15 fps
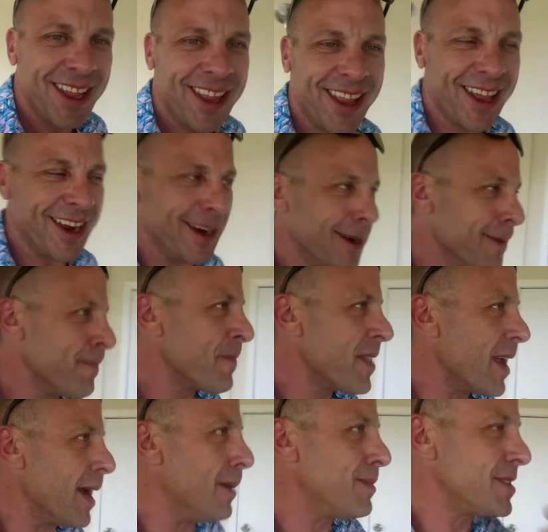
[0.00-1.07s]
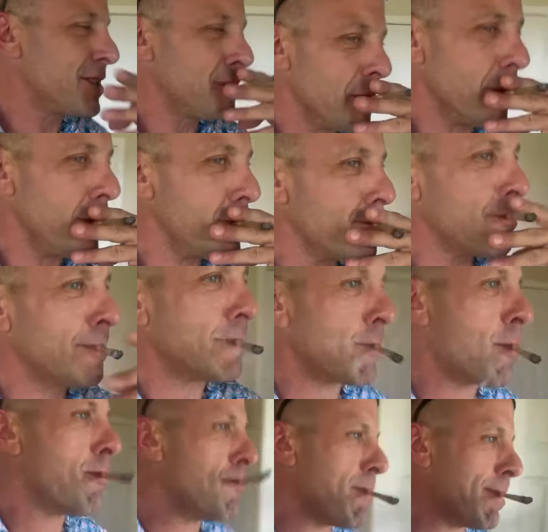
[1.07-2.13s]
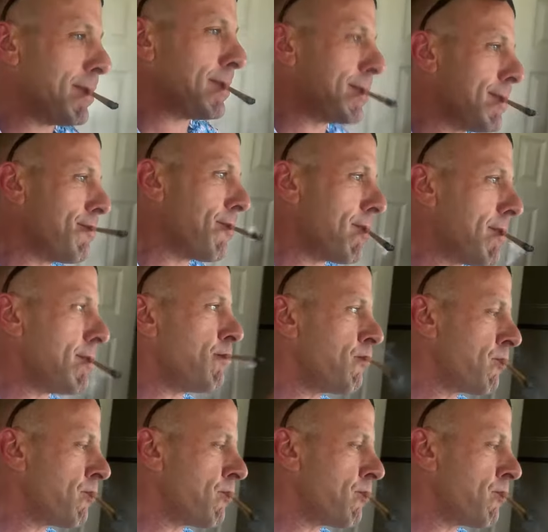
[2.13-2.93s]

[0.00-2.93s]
Like, I'm gonna shut it because I got my AC running,